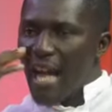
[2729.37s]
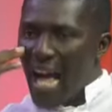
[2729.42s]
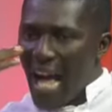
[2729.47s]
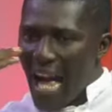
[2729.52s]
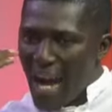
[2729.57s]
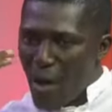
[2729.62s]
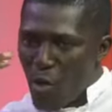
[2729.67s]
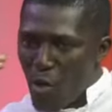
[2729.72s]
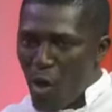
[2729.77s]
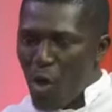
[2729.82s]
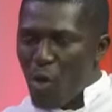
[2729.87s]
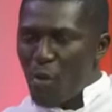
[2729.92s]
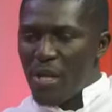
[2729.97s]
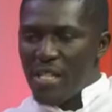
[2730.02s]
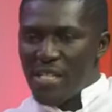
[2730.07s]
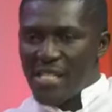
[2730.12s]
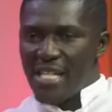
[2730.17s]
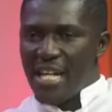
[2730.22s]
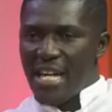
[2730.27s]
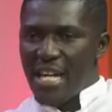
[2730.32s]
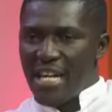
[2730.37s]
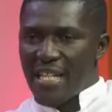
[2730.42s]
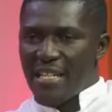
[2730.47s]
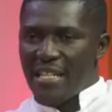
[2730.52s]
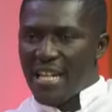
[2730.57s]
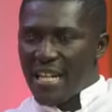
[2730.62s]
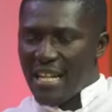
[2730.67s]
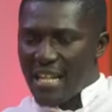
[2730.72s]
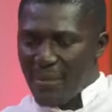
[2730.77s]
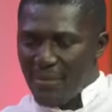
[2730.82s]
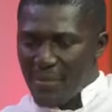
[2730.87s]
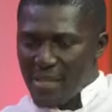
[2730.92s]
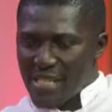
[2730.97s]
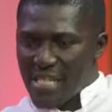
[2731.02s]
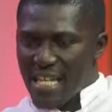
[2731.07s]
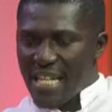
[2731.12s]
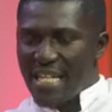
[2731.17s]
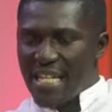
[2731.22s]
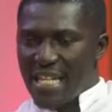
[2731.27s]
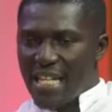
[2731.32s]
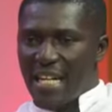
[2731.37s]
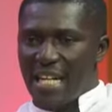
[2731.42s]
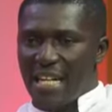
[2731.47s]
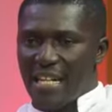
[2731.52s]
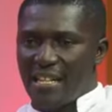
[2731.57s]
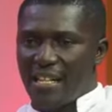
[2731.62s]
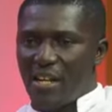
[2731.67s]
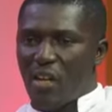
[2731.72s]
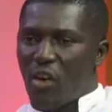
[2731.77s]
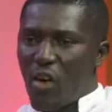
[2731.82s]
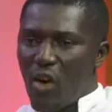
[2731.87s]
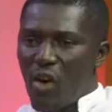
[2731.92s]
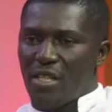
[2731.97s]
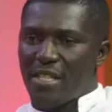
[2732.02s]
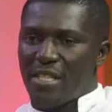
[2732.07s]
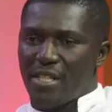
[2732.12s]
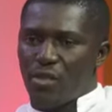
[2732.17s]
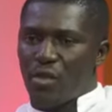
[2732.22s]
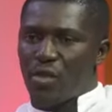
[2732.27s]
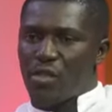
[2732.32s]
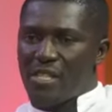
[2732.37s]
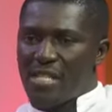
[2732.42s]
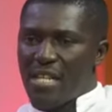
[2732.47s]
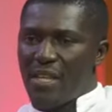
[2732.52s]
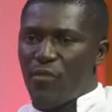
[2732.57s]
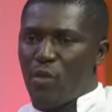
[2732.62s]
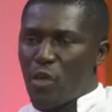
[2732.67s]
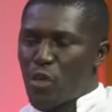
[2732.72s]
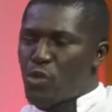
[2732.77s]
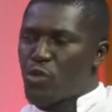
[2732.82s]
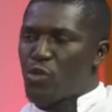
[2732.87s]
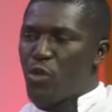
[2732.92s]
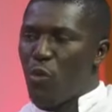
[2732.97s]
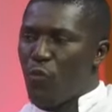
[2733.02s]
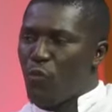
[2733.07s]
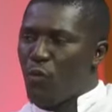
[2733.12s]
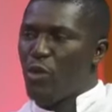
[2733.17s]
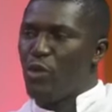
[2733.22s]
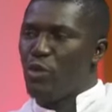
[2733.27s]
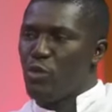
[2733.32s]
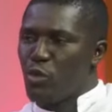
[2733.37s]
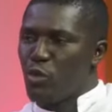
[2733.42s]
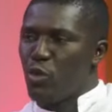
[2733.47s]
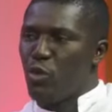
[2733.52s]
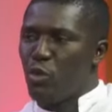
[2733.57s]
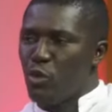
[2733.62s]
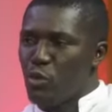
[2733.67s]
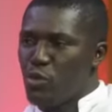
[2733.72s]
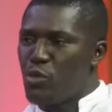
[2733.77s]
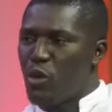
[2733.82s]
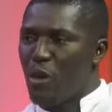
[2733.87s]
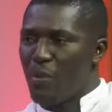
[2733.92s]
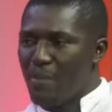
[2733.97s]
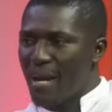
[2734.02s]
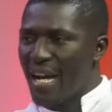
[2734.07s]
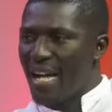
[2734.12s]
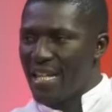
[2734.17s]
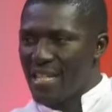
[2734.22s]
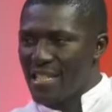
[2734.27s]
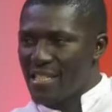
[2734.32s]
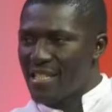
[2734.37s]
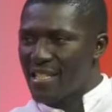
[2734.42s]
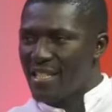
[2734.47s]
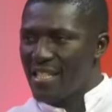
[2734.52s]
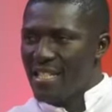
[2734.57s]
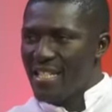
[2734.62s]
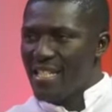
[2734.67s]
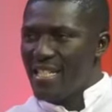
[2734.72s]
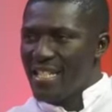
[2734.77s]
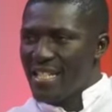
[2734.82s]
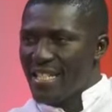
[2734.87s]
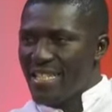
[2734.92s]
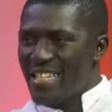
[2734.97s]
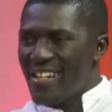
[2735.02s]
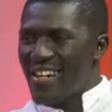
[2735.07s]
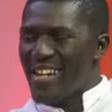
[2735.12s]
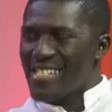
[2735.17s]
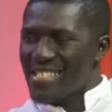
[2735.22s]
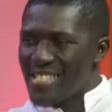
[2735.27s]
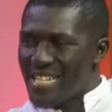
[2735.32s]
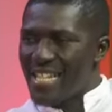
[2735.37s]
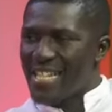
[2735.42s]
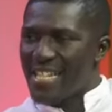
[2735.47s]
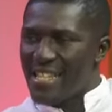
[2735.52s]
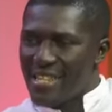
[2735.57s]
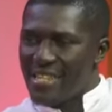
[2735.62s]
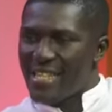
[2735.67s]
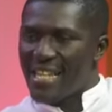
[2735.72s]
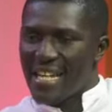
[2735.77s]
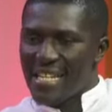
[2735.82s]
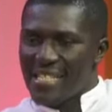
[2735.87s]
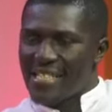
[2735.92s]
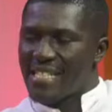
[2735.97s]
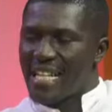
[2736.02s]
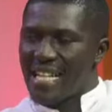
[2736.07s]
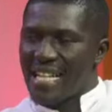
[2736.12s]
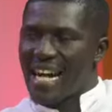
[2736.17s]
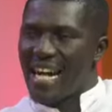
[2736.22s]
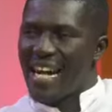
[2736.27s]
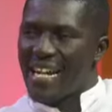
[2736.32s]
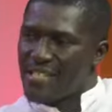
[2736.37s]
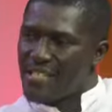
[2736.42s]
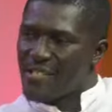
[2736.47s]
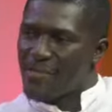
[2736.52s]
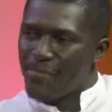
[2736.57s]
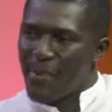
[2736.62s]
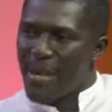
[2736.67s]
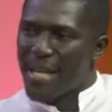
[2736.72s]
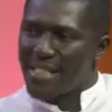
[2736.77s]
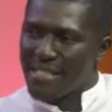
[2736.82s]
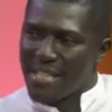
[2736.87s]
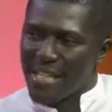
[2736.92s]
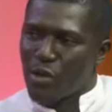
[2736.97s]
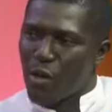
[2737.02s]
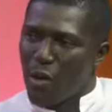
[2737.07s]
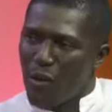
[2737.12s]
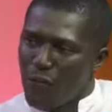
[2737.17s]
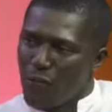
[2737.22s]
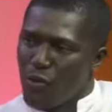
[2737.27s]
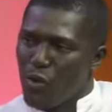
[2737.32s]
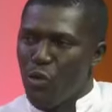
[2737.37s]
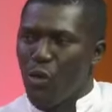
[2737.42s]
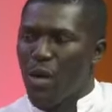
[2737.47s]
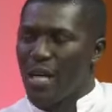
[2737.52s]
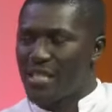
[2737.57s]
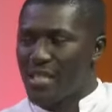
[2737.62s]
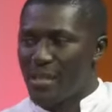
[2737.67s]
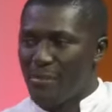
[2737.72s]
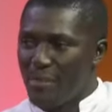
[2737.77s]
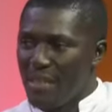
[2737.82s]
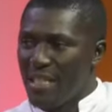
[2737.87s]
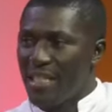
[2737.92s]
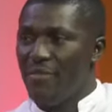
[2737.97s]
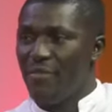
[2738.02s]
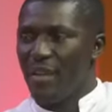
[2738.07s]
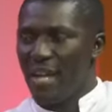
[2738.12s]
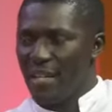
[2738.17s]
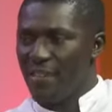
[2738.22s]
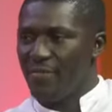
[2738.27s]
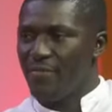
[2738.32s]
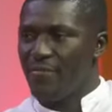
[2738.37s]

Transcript: I will always say it, and let me say it again. God did not save your soul for you to lose your mind. There are certain things that are expected of you as a believer.